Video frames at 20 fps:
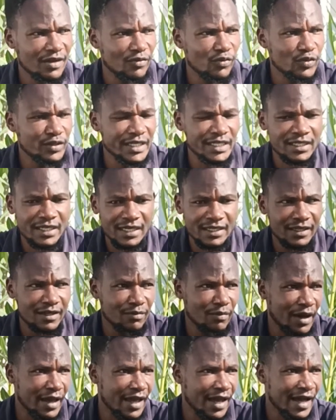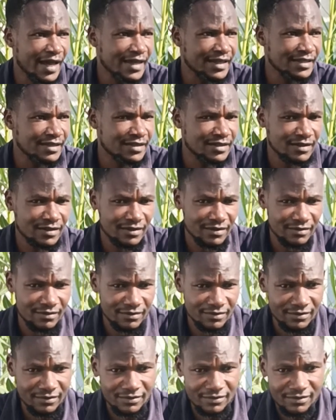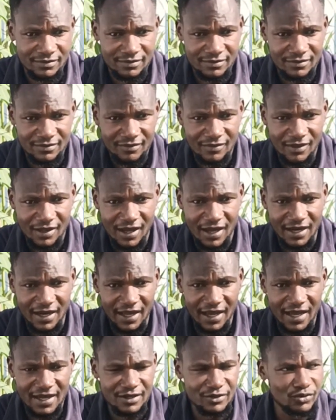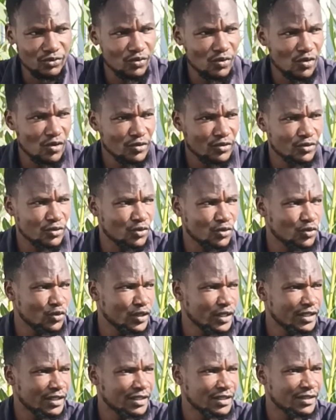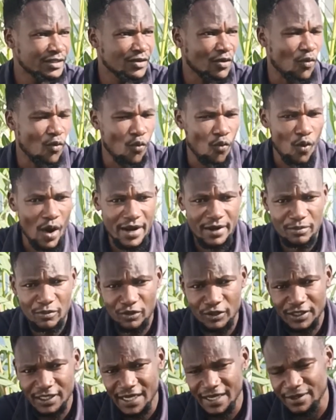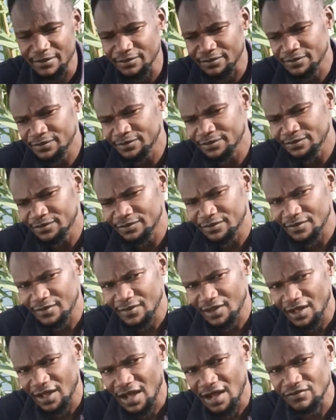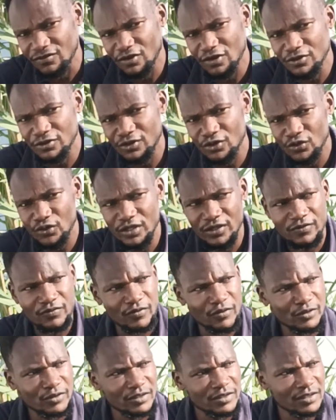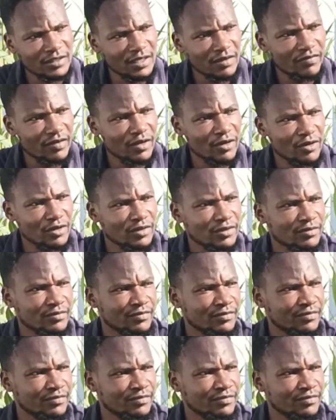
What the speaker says: which attracted my eyes, and I had to go through it one more time. I've gone through it for several